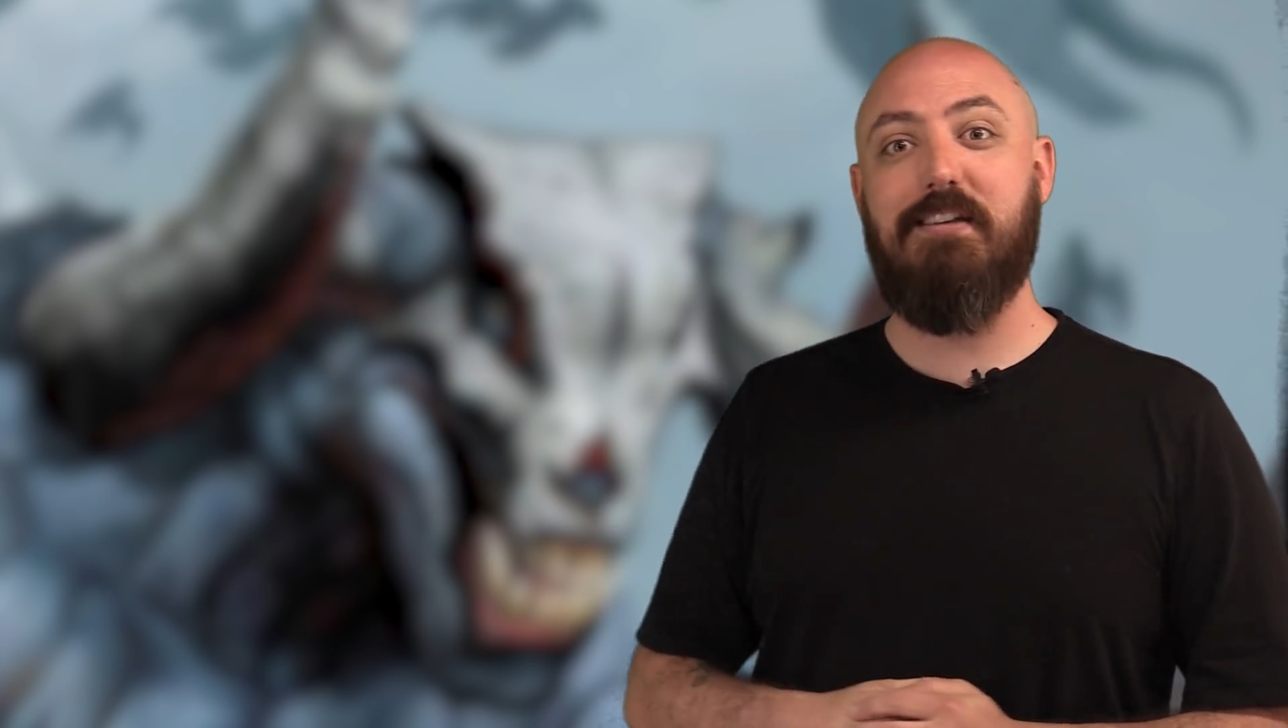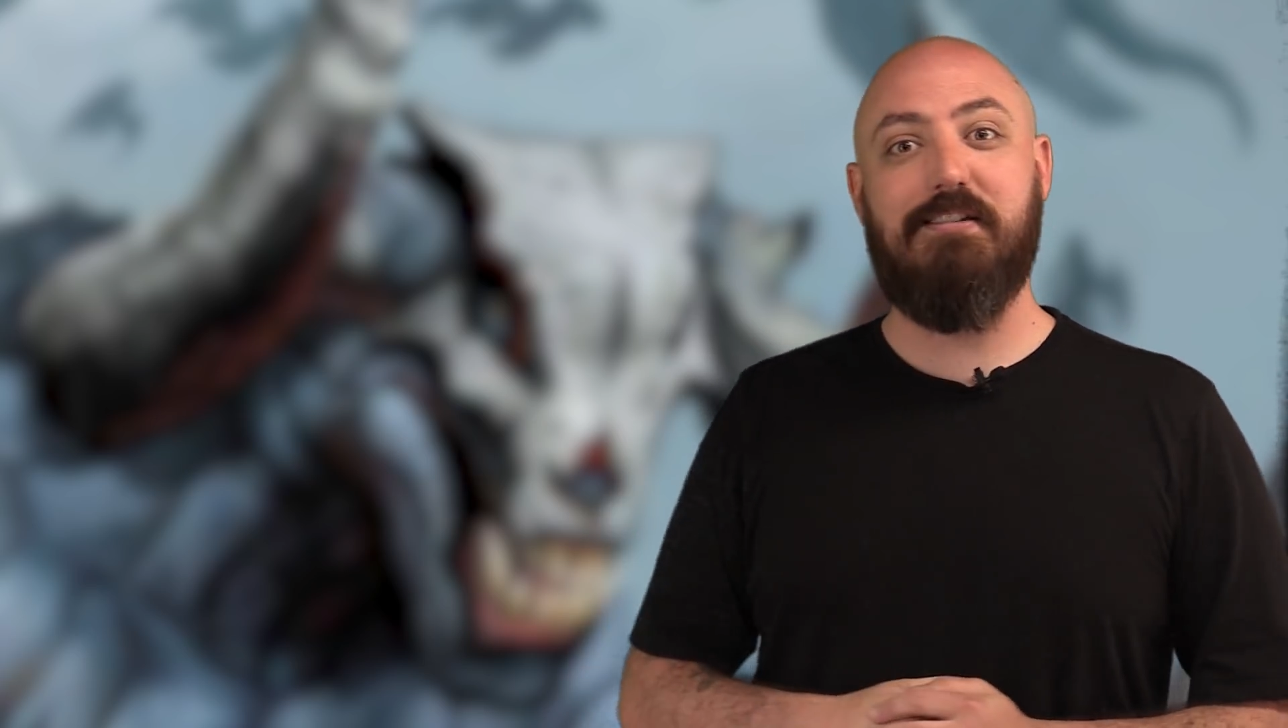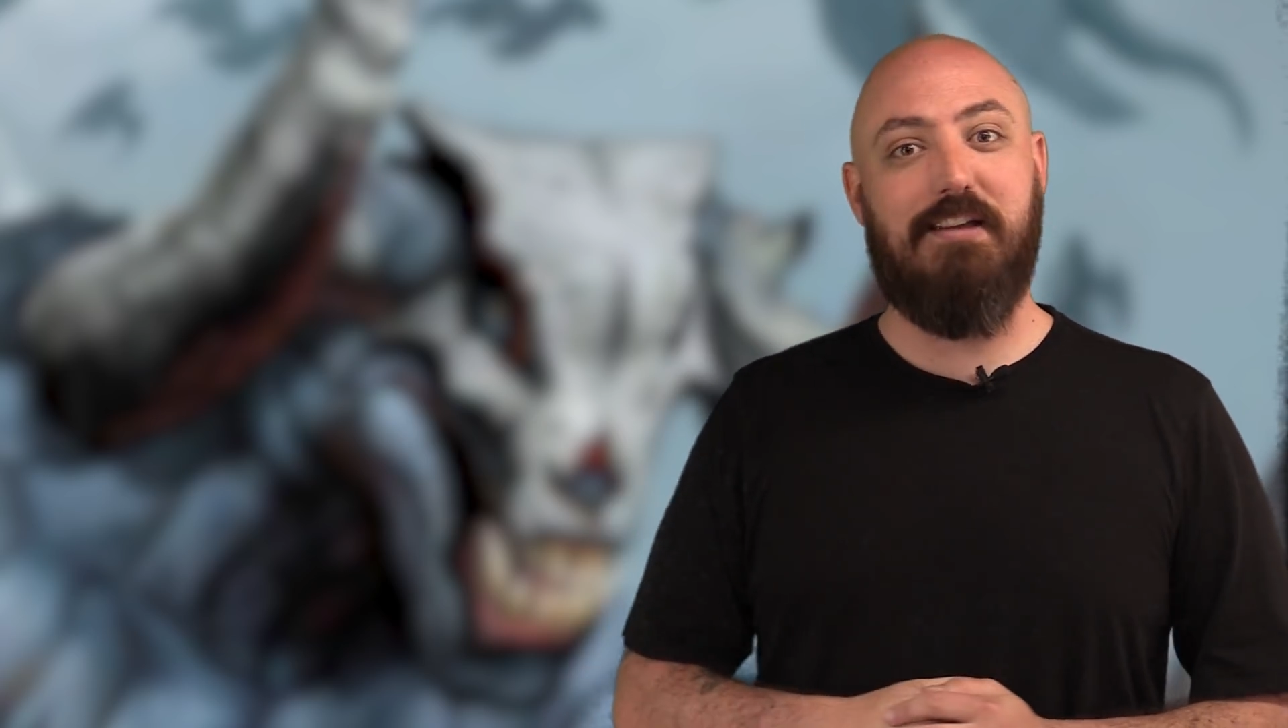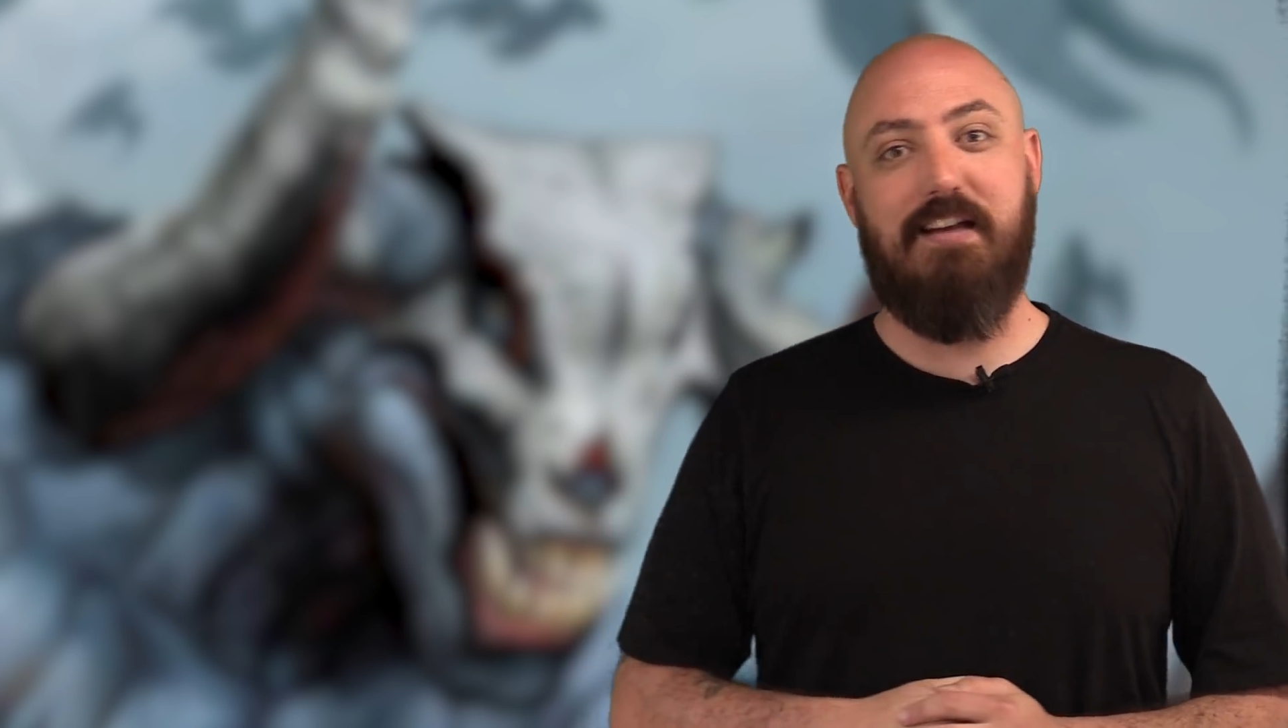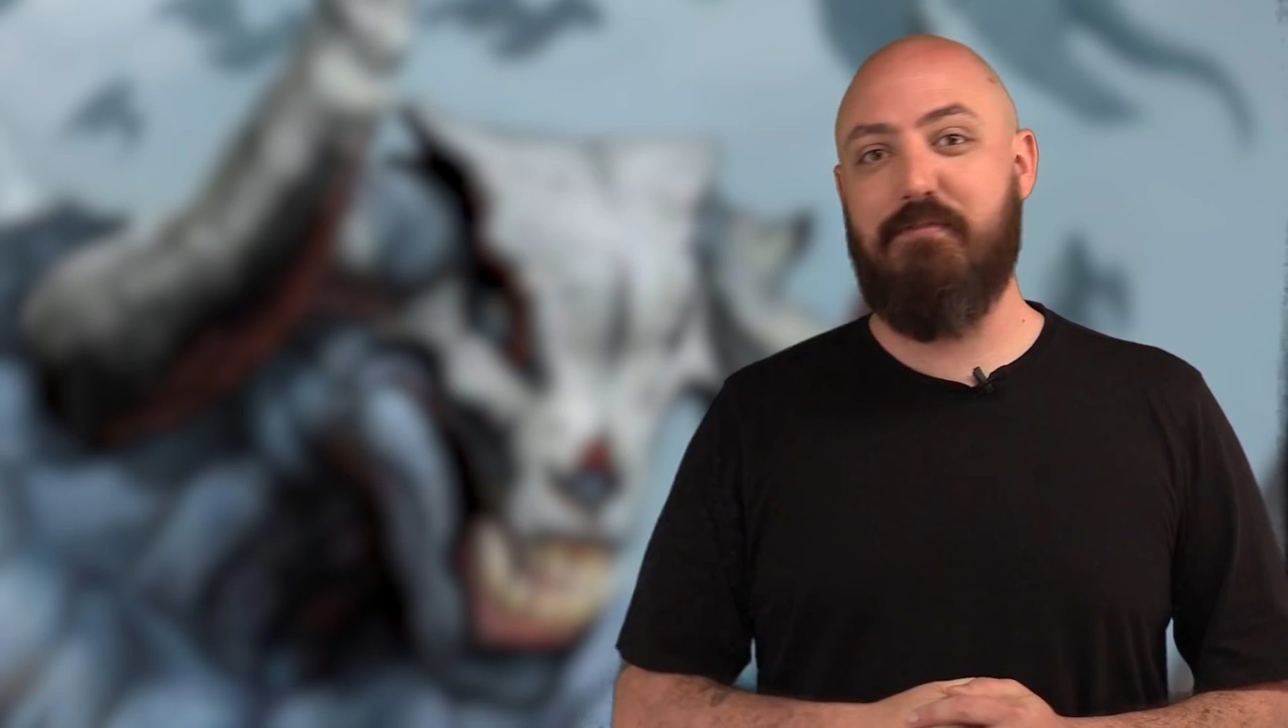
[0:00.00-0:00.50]

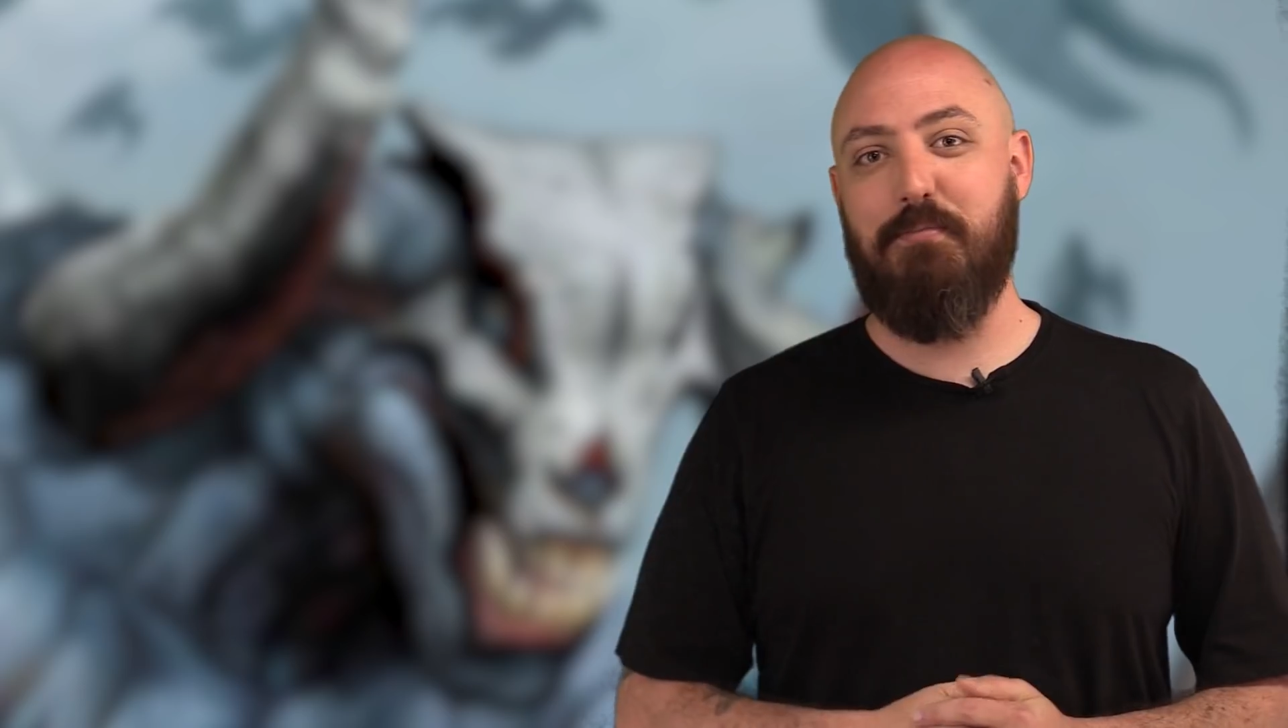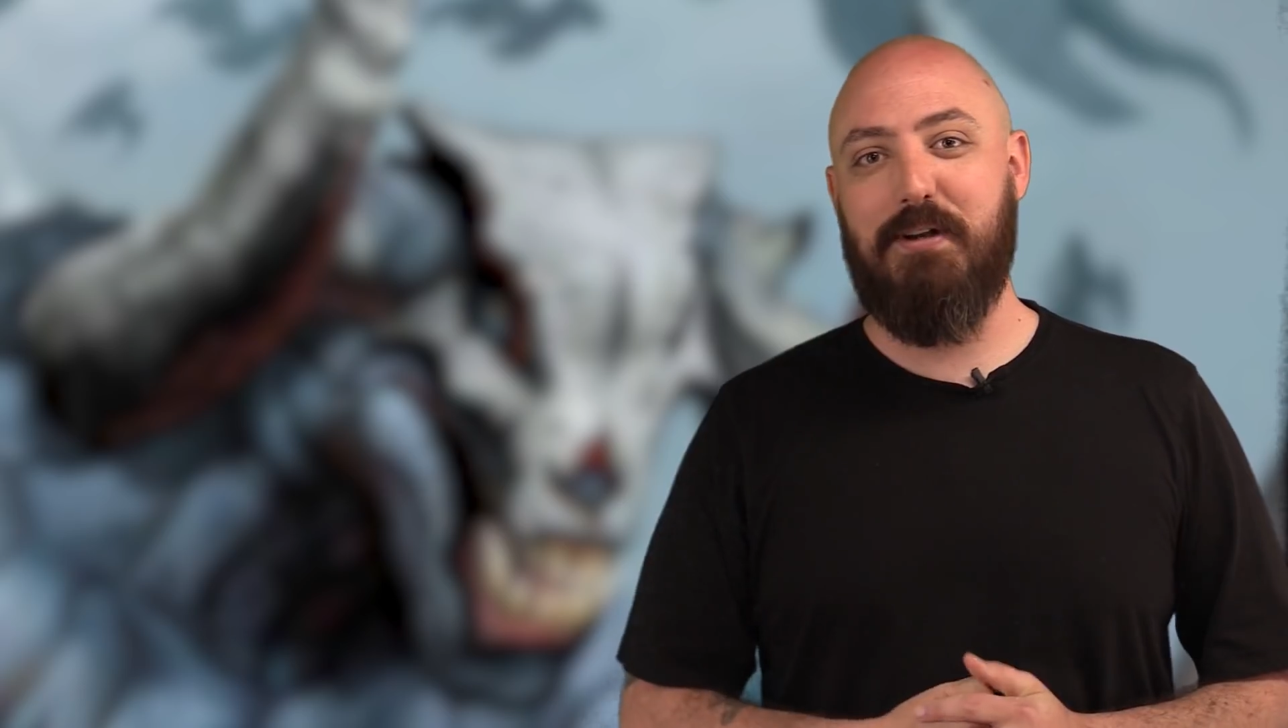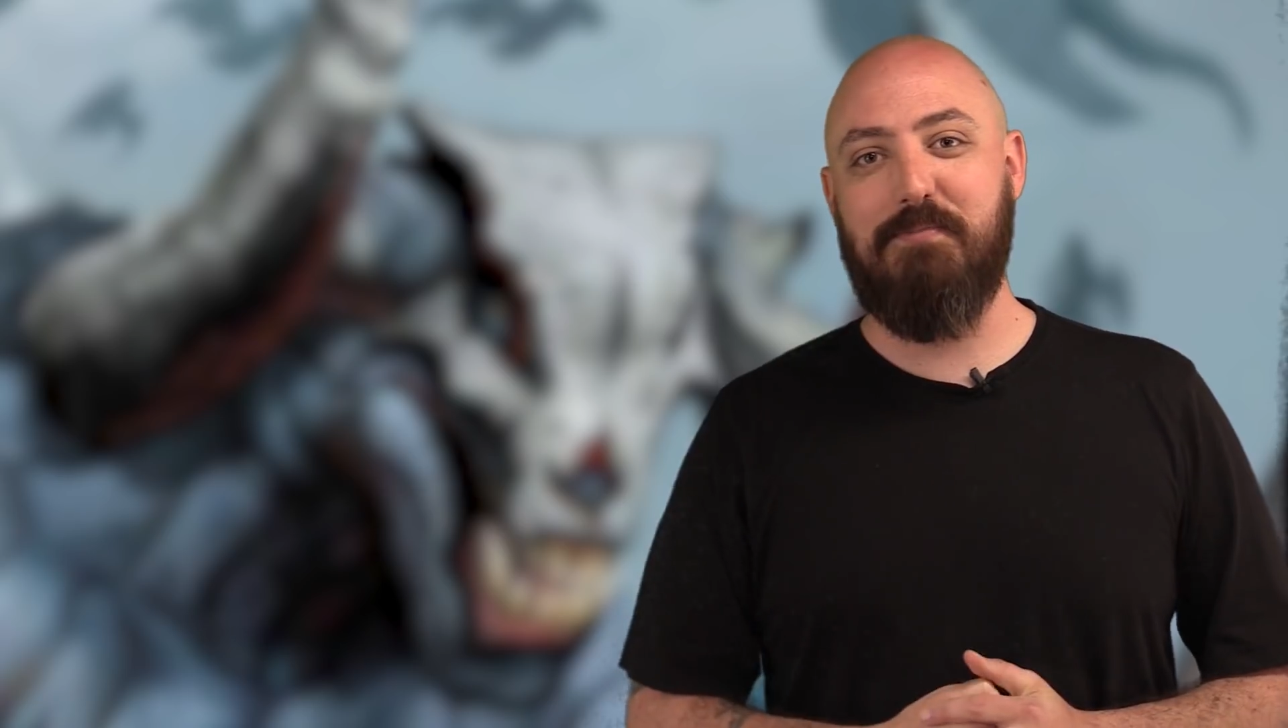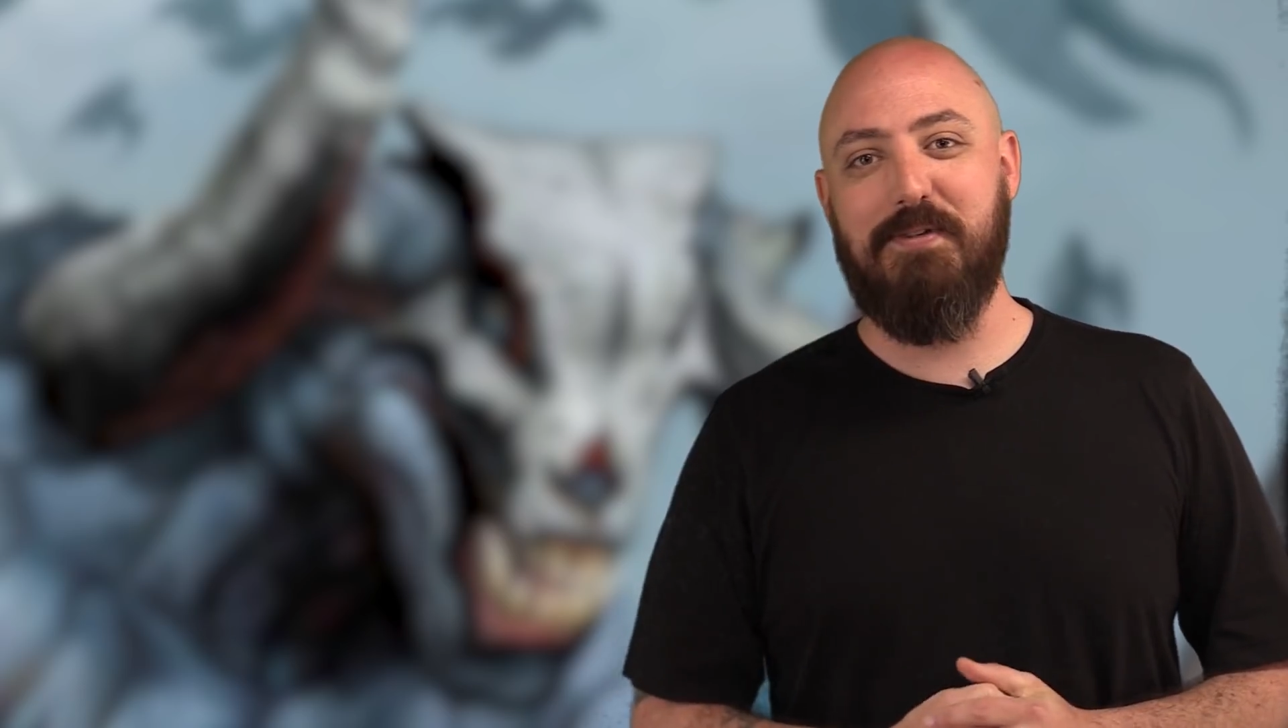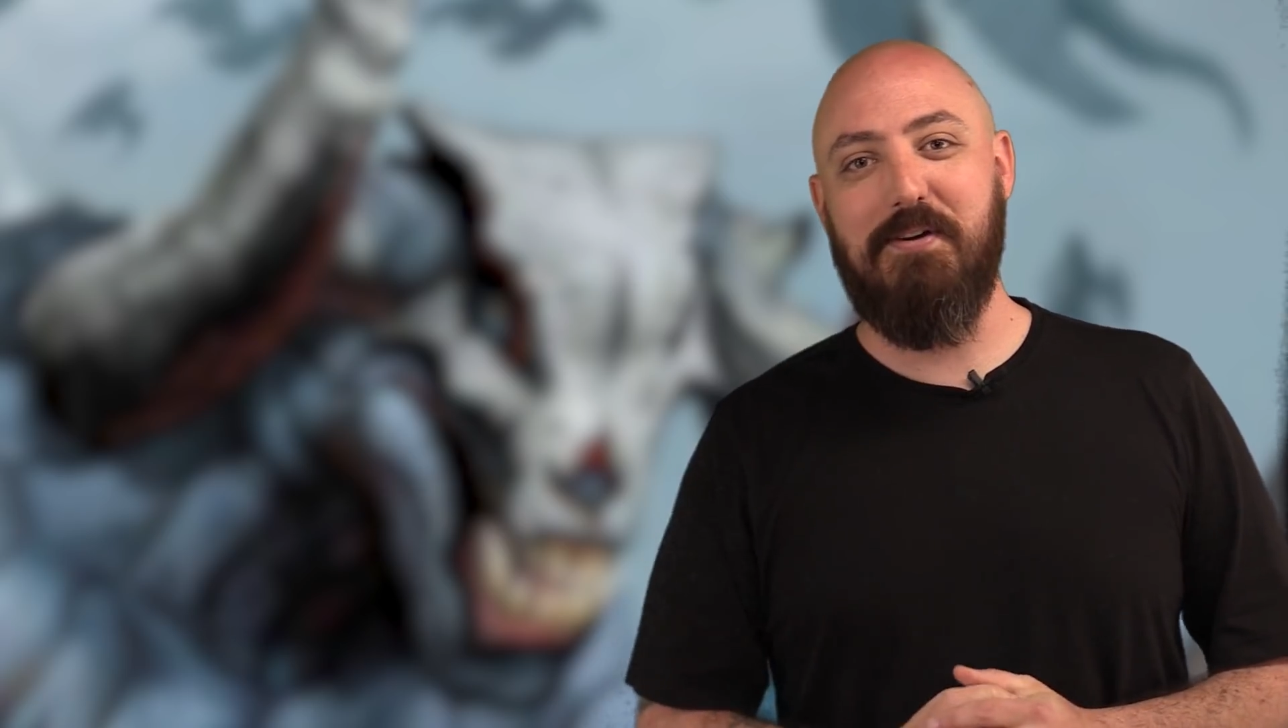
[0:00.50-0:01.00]
because everybody's been